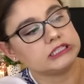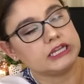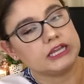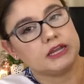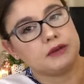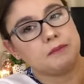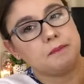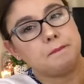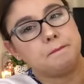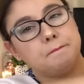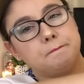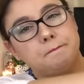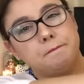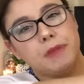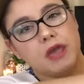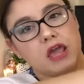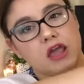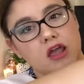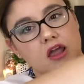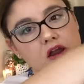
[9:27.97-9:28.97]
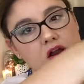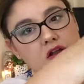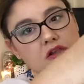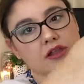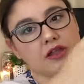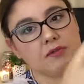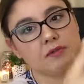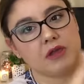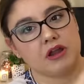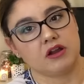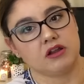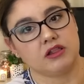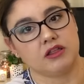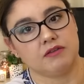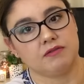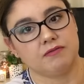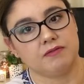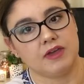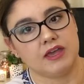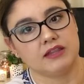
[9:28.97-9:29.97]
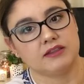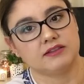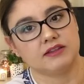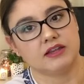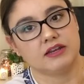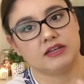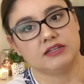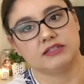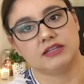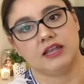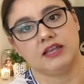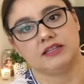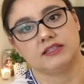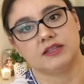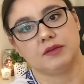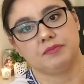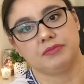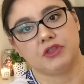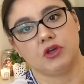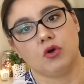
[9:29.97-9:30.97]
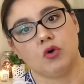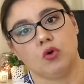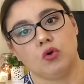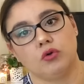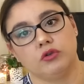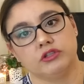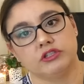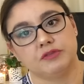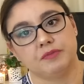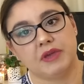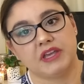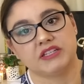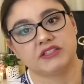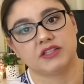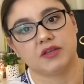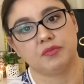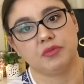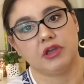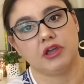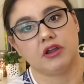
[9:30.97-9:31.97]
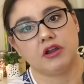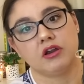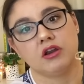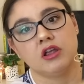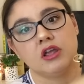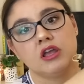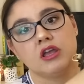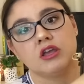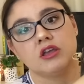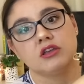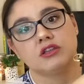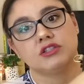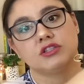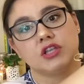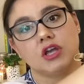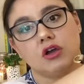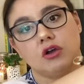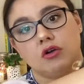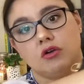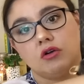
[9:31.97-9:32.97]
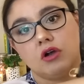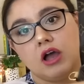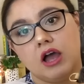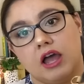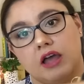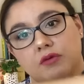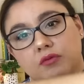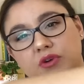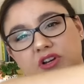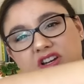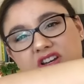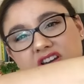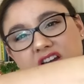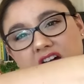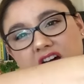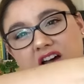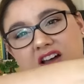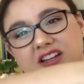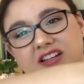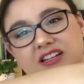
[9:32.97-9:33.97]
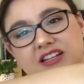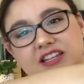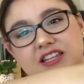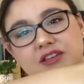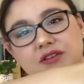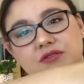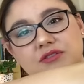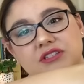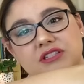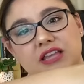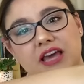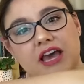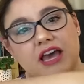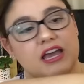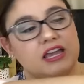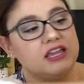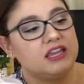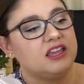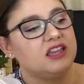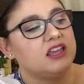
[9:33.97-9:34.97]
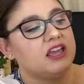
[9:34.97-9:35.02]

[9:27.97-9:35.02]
It barely barely fits, and it takes up the whole space up here, so I would not use that.